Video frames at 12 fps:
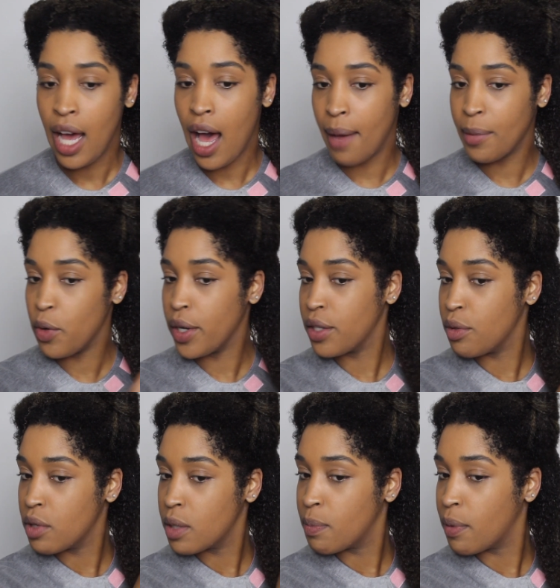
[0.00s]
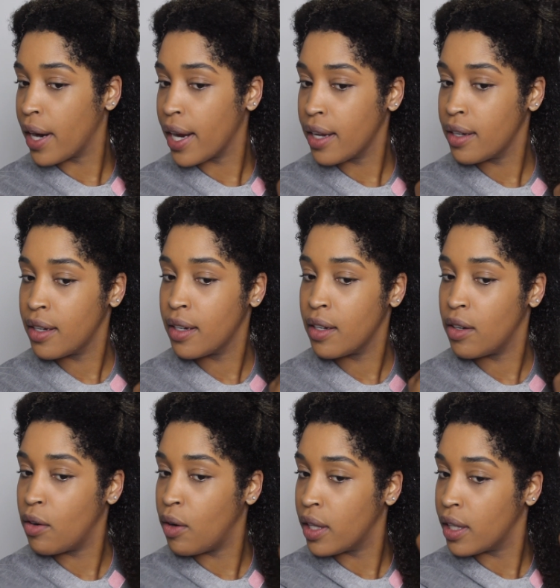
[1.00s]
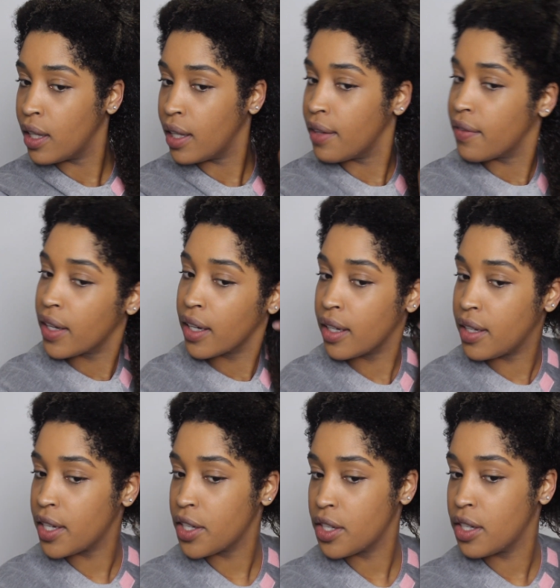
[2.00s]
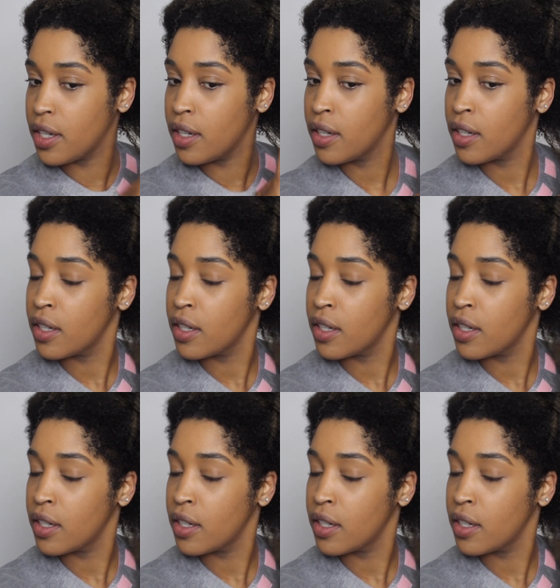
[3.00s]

I'm going to spray on the leave-in conditioner